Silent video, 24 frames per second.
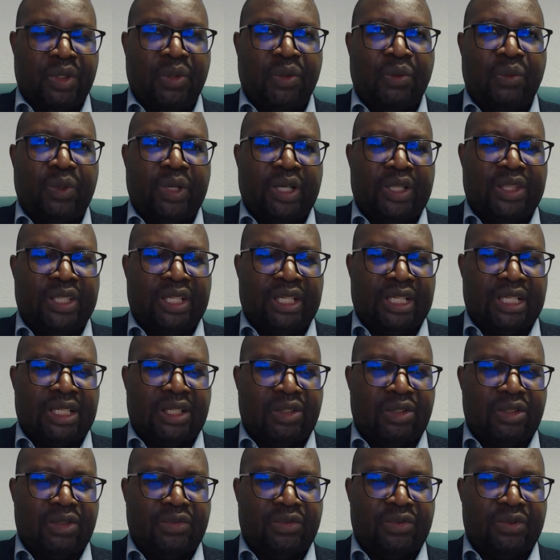whether
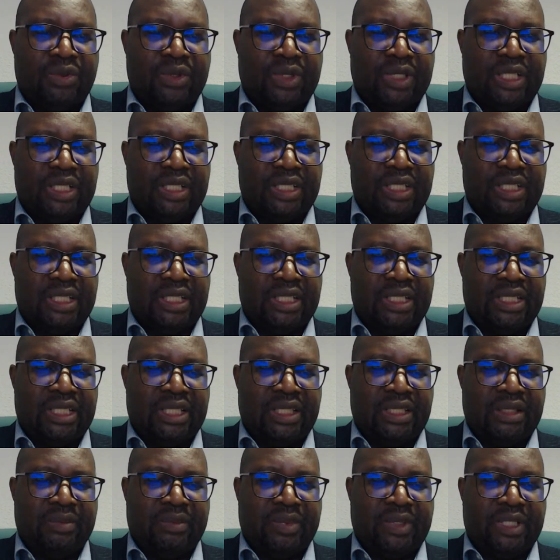unlawful residence in
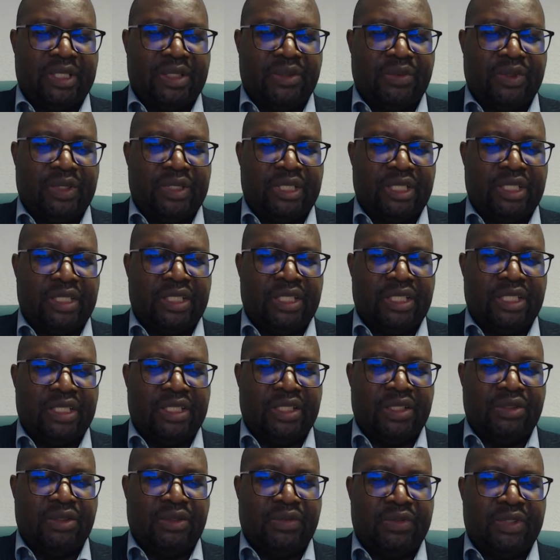the past was as a
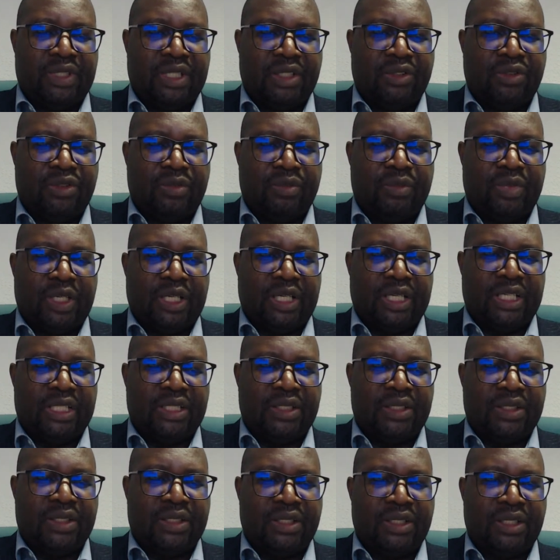result of
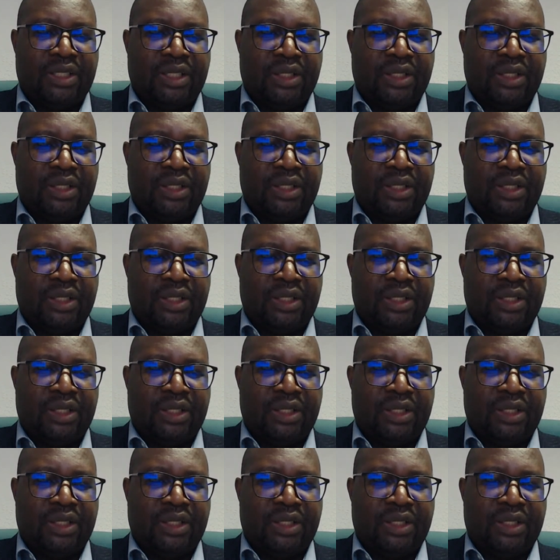non-compliance